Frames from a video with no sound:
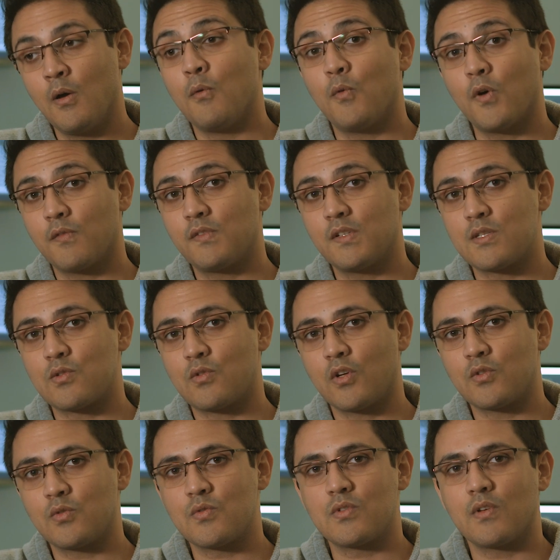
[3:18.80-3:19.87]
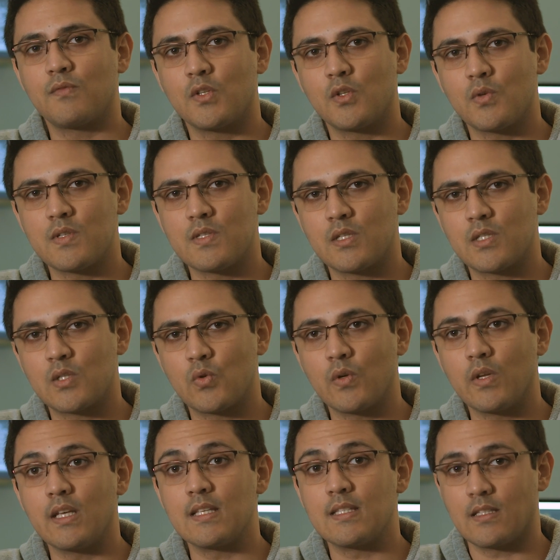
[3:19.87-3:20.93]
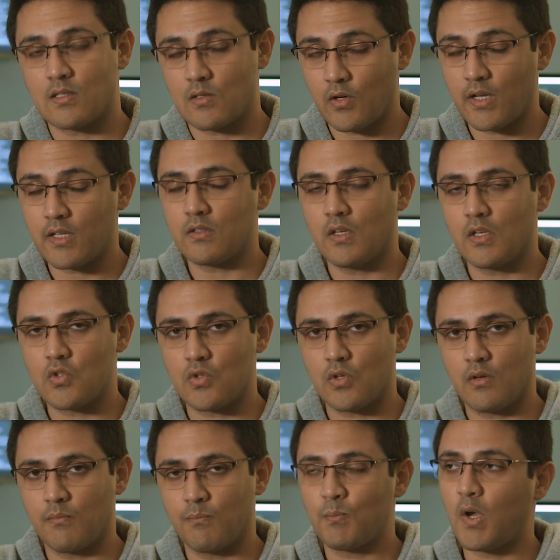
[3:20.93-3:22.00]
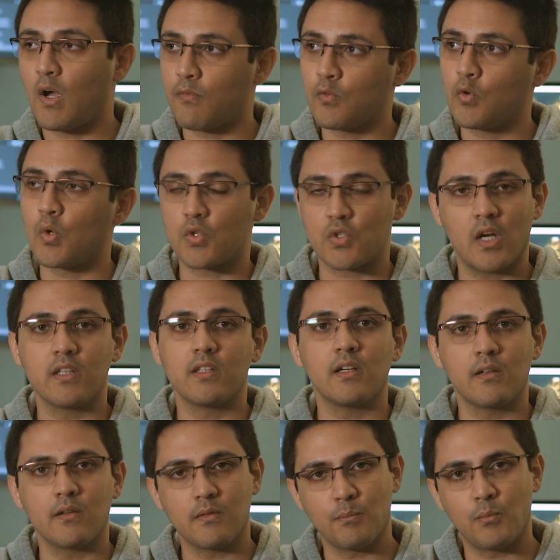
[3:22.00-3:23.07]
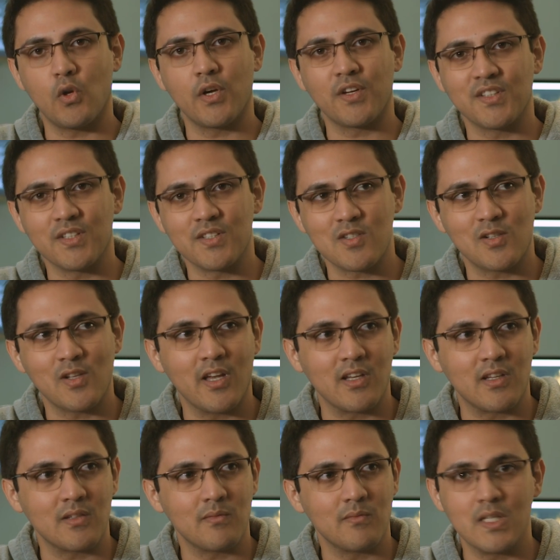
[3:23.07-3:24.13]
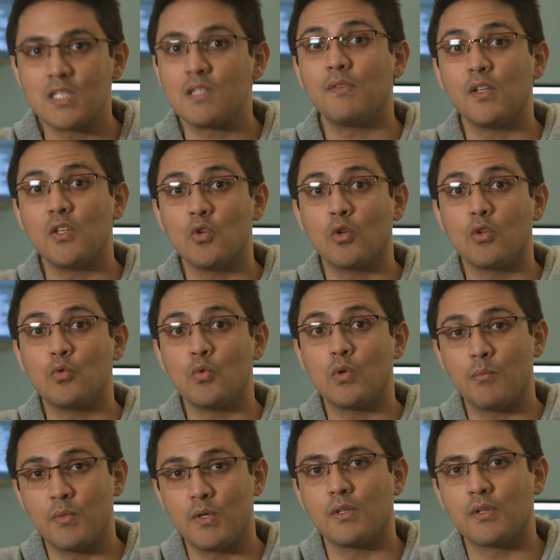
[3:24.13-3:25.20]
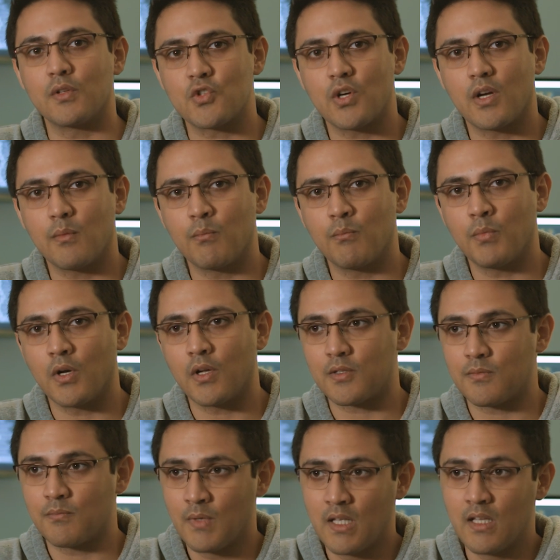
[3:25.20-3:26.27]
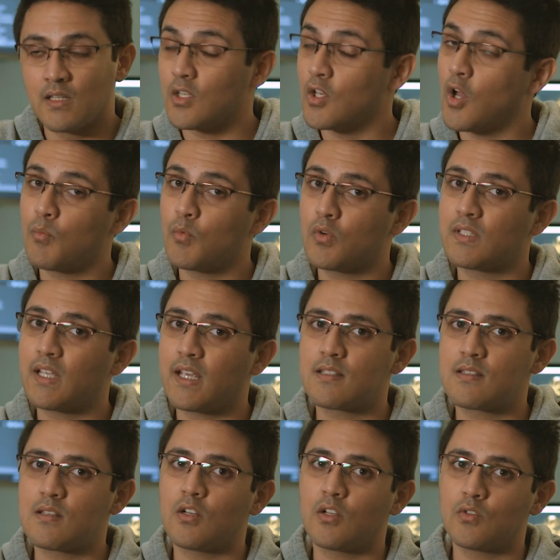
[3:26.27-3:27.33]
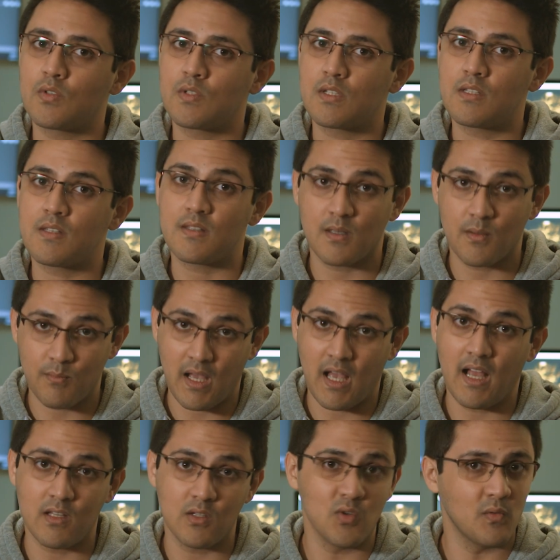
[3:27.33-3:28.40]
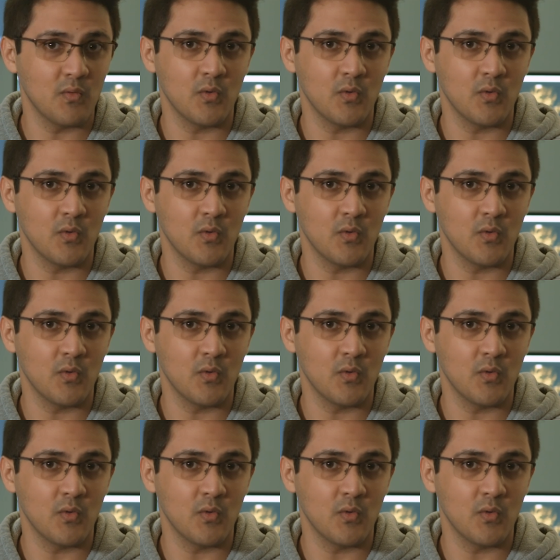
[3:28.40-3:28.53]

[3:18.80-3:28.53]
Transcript: One of the strengths of Denoiser 3 is its light nature. Of course, other plugins like Neat Video do a better job, but they are more taxing on your system and your